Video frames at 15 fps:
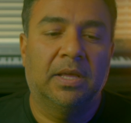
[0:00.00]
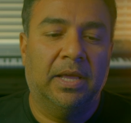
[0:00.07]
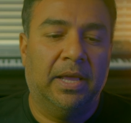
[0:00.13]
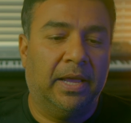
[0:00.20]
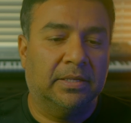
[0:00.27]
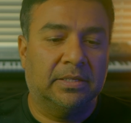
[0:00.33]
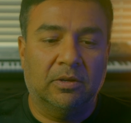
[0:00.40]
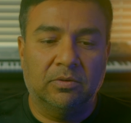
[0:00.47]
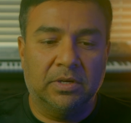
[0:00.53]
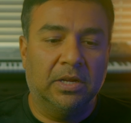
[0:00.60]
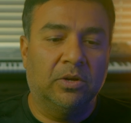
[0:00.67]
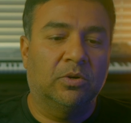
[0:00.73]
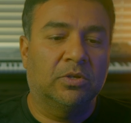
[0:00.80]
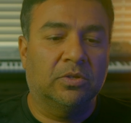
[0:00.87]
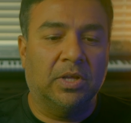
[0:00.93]
And it sounds really
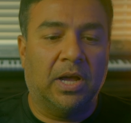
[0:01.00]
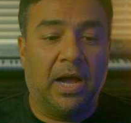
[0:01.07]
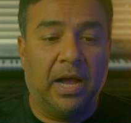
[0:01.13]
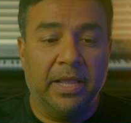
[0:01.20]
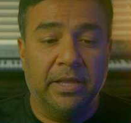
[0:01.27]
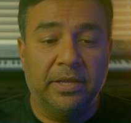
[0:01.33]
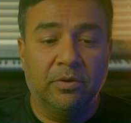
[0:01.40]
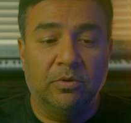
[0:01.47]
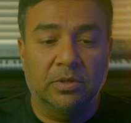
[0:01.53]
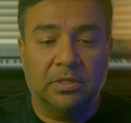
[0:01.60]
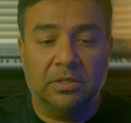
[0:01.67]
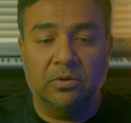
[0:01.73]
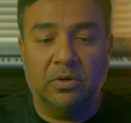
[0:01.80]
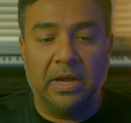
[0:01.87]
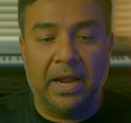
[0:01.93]
good. So the higher you go, this
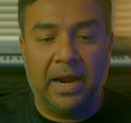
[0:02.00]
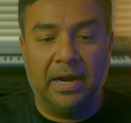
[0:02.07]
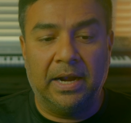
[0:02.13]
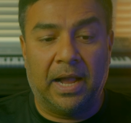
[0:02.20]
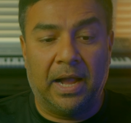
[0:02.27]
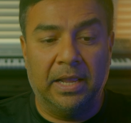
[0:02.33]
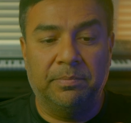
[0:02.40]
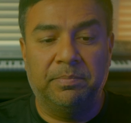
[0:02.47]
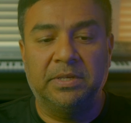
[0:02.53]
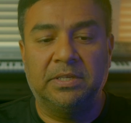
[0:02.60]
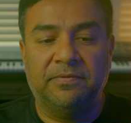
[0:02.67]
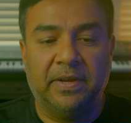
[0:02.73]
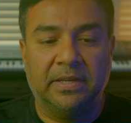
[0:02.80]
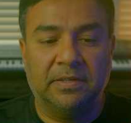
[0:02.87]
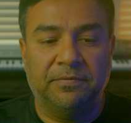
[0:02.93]
is going to add higher pitch
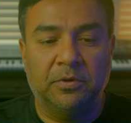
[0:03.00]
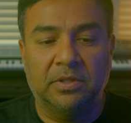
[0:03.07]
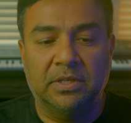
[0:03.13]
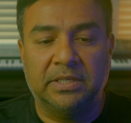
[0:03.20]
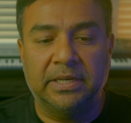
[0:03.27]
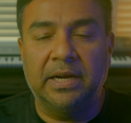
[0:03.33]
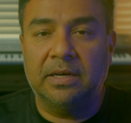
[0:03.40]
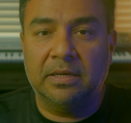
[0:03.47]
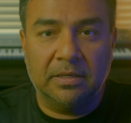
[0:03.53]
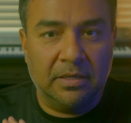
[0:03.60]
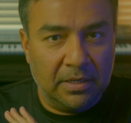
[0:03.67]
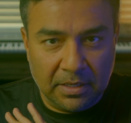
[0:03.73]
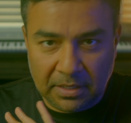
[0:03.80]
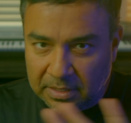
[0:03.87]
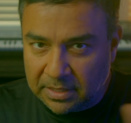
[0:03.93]
effects. If you're in the center,
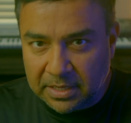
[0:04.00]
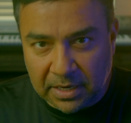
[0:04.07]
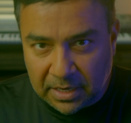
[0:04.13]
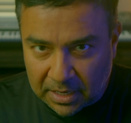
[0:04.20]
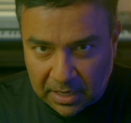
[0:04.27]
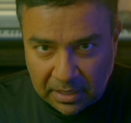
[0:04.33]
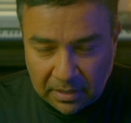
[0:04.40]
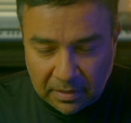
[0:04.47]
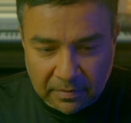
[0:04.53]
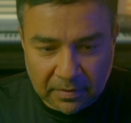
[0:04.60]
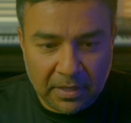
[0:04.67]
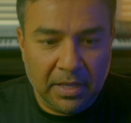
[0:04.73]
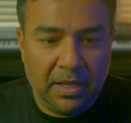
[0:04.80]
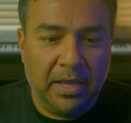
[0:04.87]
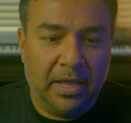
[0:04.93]
there are none.
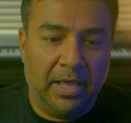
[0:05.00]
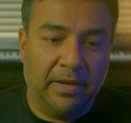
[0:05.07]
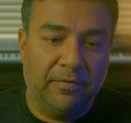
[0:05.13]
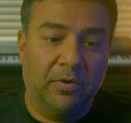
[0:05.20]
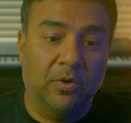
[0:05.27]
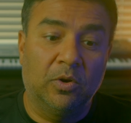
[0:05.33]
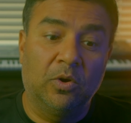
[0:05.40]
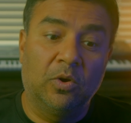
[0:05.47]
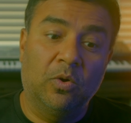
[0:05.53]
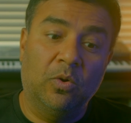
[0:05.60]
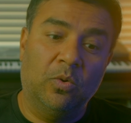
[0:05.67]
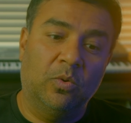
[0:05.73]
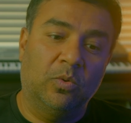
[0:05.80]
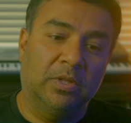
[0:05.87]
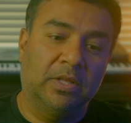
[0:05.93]
And if you go
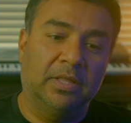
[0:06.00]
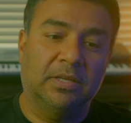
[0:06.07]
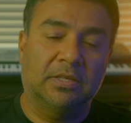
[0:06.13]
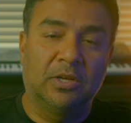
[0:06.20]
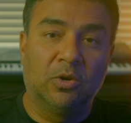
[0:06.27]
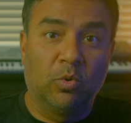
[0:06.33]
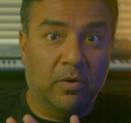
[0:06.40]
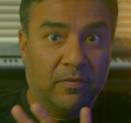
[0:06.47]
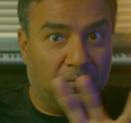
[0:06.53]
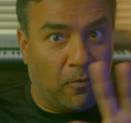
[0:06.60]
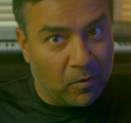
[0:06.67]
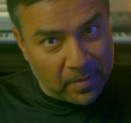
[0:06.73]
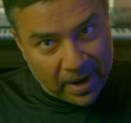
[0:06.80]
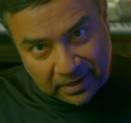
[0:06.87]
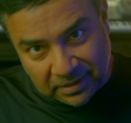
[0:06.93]
low, then there's lower
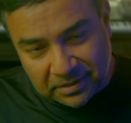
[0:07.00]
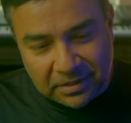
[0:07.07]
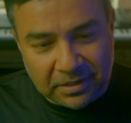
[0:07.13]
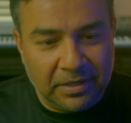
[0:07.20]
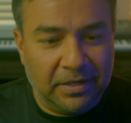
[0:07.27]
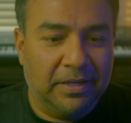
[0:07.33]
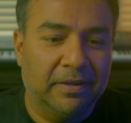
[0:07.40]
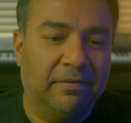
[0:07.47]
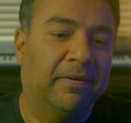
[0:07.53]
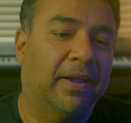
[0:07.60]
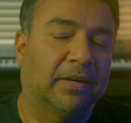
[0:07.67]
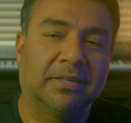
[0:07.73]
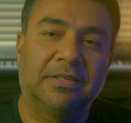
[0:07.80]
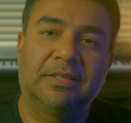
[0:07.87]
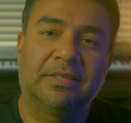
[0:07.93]
formant
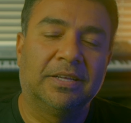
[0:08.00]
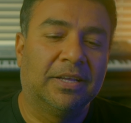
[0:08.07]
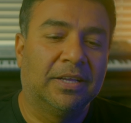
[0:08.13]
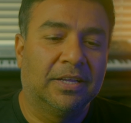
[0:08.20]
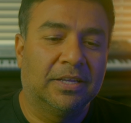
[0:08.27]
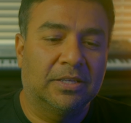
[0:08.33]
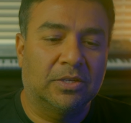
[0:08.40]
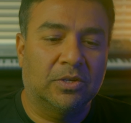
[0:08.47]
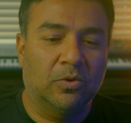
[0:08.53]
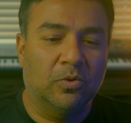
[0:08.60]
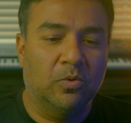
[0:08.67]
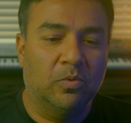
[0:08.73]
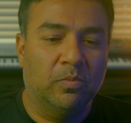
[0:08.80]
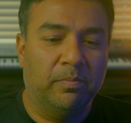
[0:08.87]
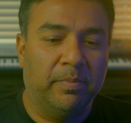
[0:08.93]
effects.
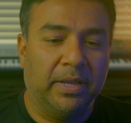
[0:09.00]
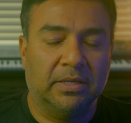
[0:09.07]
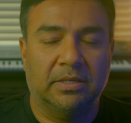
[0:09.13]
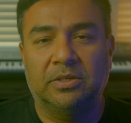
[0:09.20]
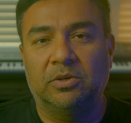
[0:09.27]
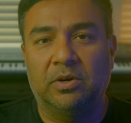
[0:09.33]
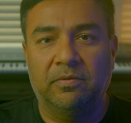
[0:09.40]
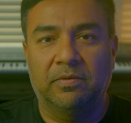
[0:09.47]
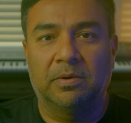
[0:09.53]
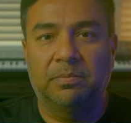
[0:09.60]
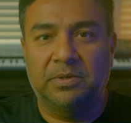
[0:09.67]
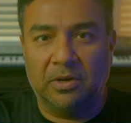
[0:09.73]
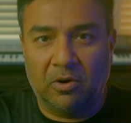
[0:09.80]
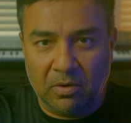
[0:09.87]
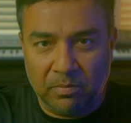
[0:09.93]
So makes your reverb
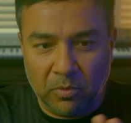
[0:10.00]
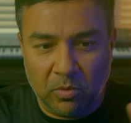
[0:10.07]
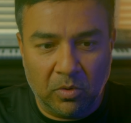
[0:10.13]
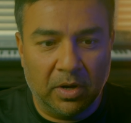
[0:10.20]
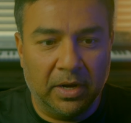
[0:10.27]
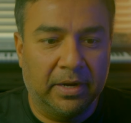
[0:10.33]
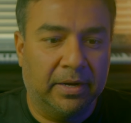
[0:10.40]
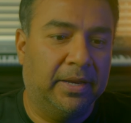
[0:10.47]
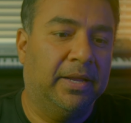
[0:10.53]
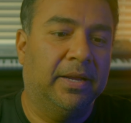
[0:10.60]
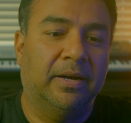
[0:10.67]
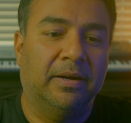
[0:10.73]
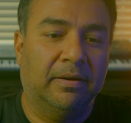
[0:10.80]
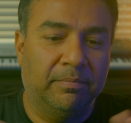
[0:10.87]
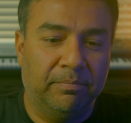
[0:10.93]
sound more glittery
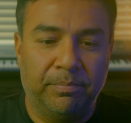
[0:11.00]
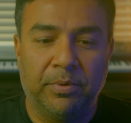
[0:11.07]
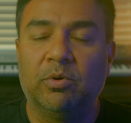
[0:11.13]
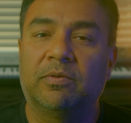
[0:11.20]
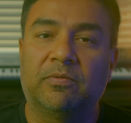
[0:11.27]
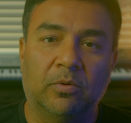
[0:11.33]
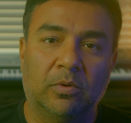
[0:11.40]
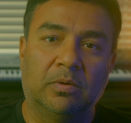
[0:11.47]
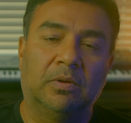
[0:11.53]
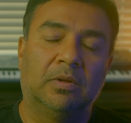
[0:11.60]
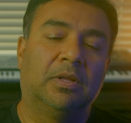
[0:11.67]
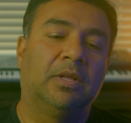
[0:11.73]
and beautiful